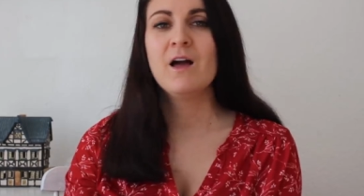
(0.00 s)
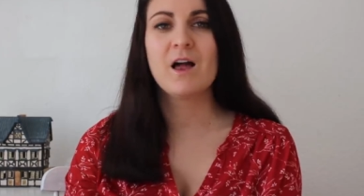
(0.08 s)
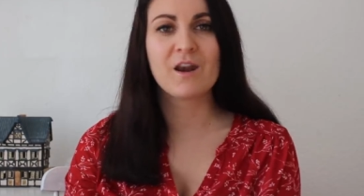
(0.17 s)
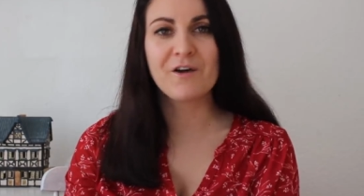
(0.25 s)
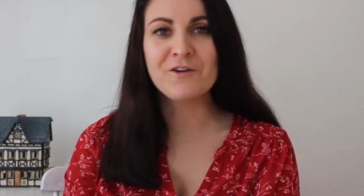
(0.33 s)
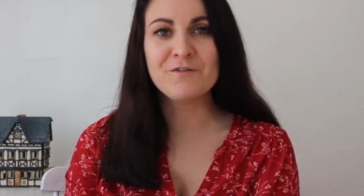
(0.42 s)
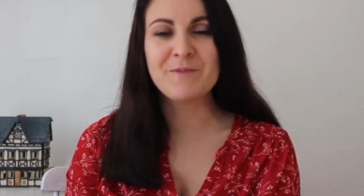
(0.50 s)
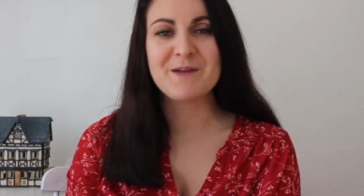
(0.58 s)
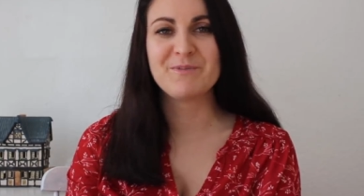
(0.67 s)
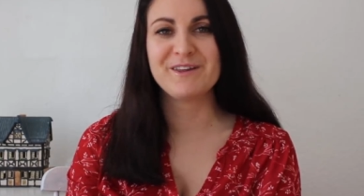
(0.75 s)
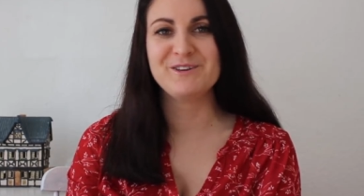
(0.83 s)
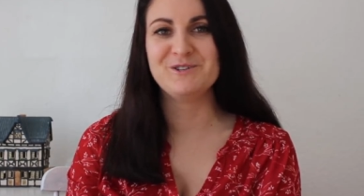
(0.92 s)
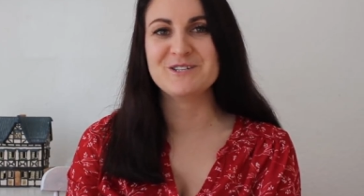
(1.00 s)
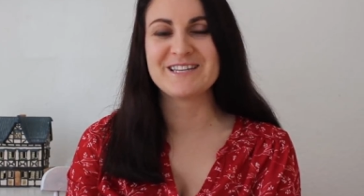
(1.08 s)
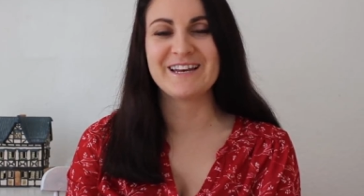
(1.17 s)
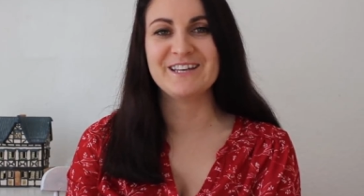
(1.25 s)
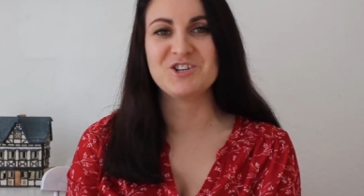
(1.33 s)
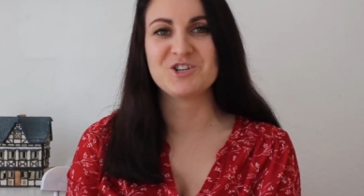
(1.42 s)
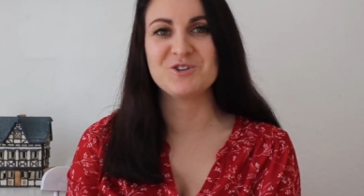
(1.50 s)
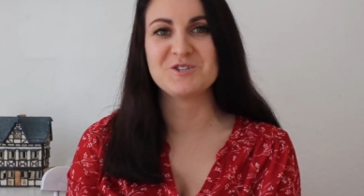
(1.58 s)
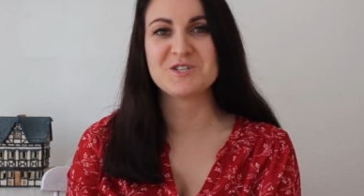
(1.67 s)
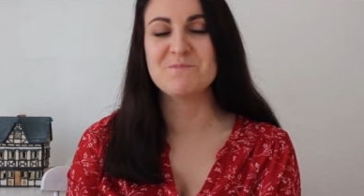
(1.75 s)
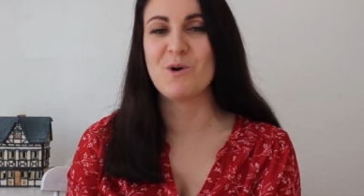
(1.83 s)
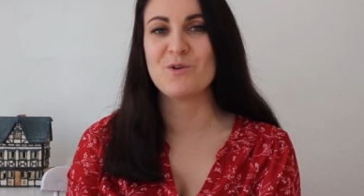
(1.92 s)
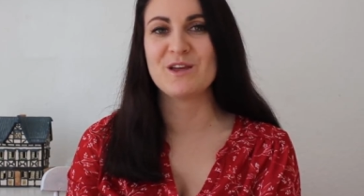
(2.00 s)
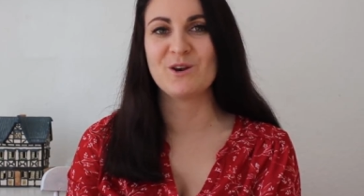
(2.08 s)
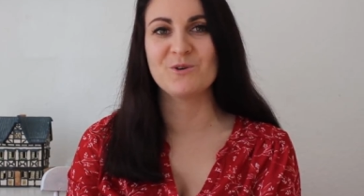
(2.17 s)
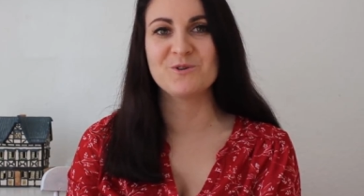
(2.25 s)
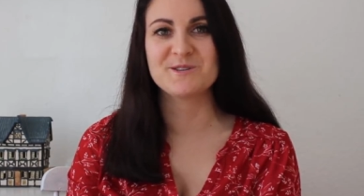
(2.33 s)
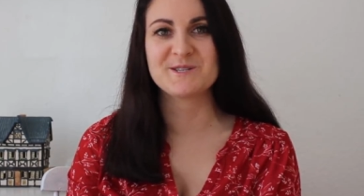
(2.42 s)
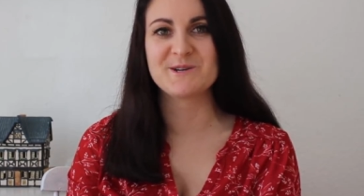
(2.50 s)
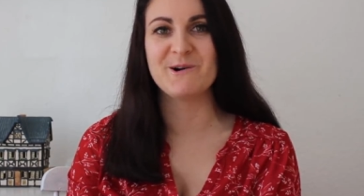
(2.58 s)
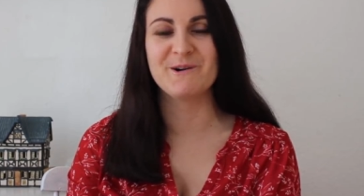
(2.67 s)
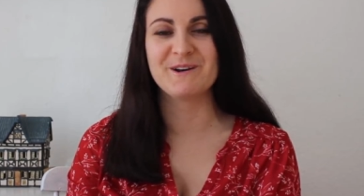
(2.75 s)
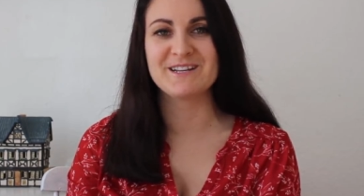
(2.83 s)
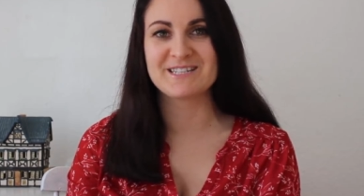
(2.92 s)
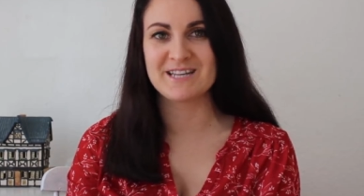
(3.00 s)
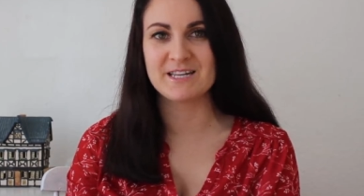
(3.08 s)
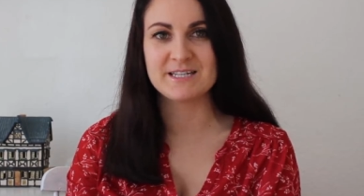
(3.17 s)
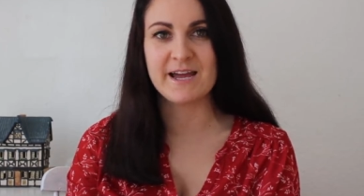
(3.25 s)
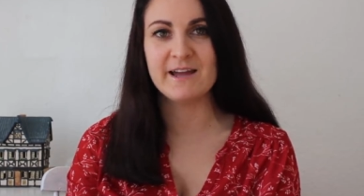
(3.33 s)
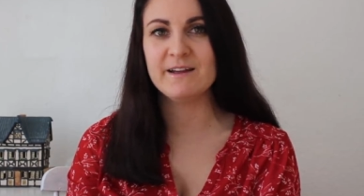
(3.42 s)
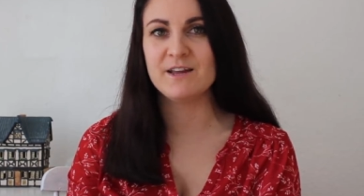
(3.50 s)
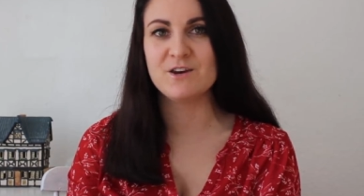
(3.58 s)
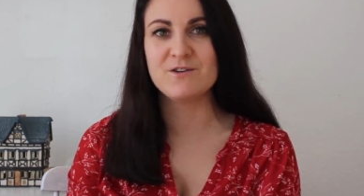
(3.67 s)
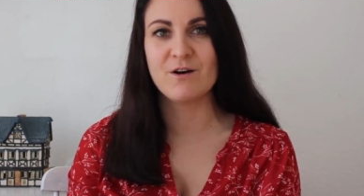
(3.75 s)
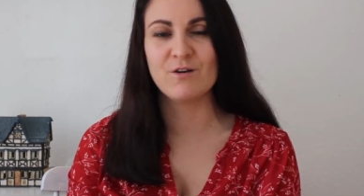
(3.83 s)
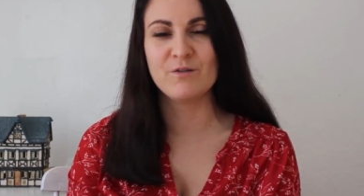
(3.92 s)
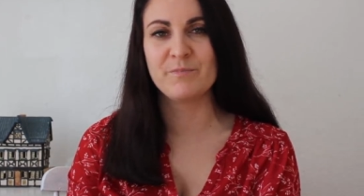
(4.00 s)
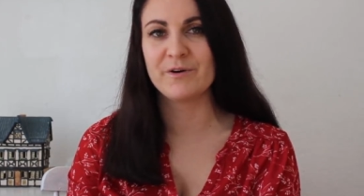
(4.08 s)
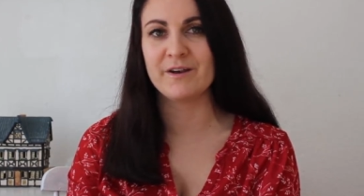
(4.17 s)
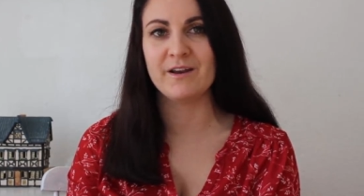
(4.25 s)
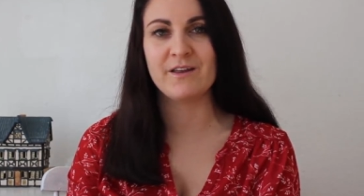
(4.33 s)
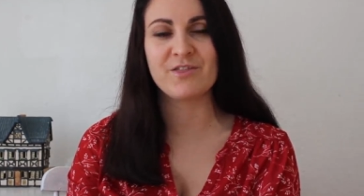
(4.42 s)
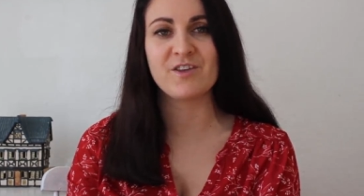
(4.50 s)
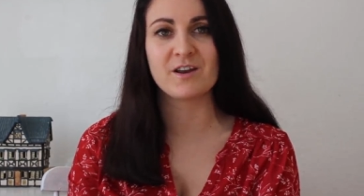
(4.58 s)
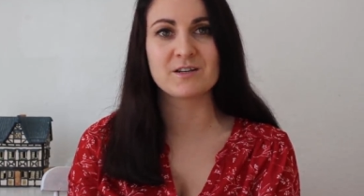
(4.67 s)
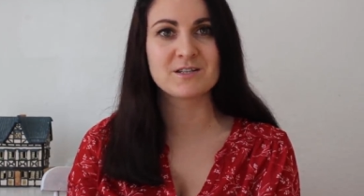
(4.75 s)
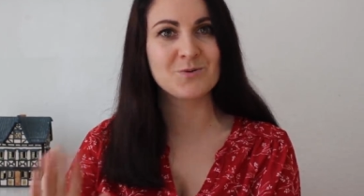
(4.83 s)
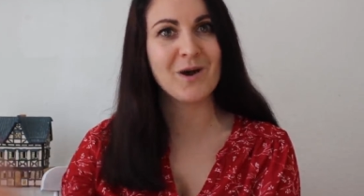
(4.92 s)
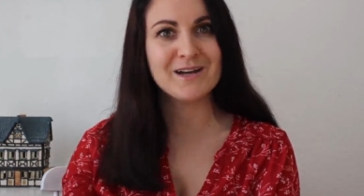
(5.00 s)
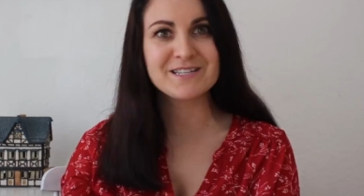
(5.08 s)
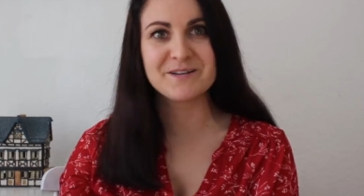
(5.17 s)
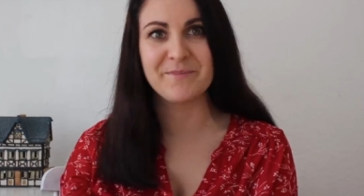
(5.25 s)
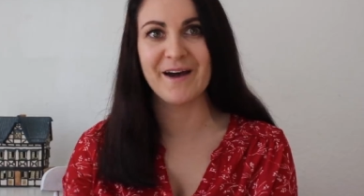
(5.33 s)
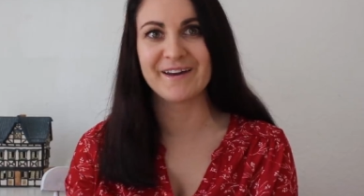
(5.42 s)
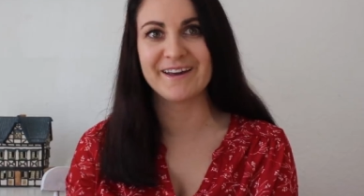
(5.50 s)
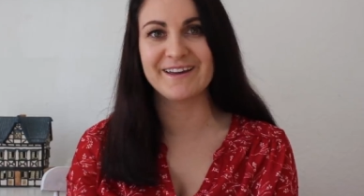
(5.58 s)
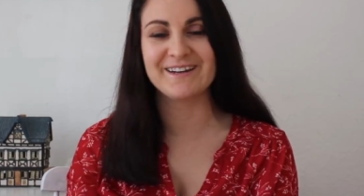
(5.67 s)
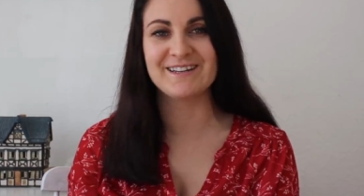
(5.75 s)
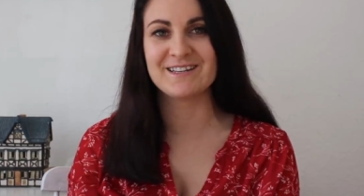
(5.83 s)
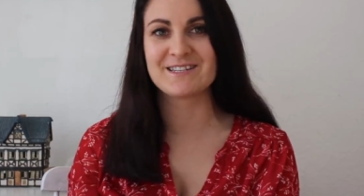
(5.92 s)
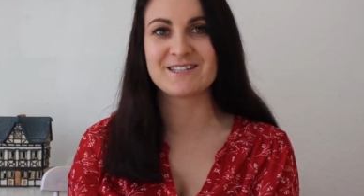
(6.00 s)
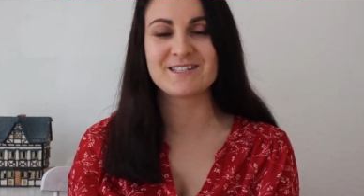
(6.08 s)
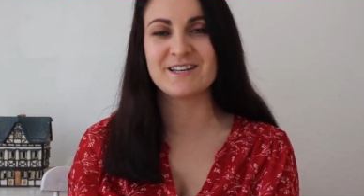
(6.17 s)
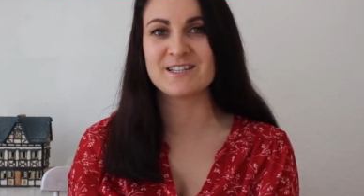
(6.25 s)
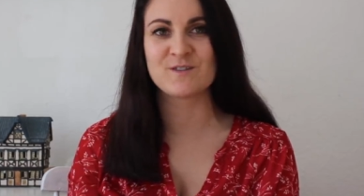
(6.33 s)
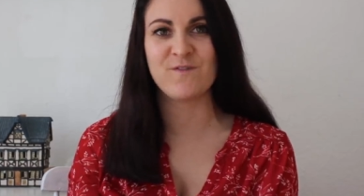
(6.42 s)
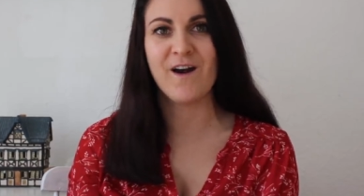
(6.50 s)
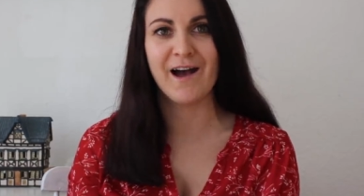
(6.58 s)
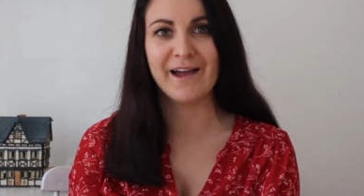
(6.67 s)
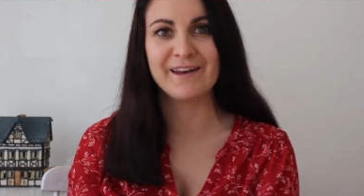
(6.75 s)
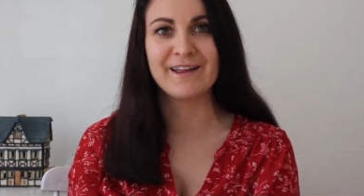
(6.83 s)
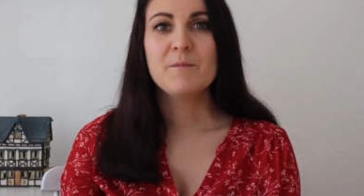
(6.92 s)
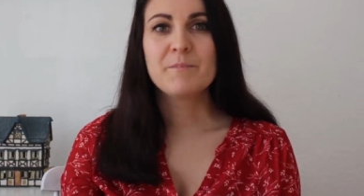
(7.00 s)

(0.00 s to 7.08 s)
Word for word: A lot of people in New Zealand choose to mow their lawns on a Sunday and nobody thinks twice about it. It's, it's fine.